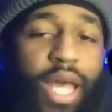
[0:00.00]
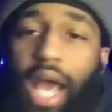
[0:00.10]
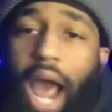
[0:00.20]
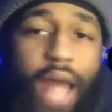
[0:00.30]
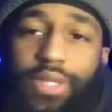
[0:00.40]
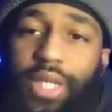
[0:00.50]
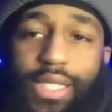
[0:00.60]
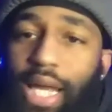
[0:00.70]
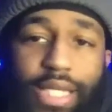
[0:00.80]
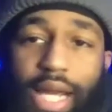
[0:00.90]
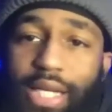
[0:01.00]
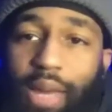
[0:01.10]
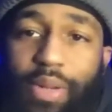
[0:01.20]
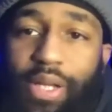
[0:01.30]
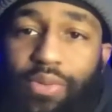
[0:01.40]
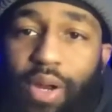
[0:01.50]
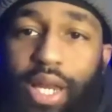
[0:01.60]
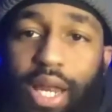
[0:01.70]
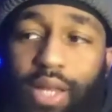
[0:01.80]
I don't think it's that dynamic right now.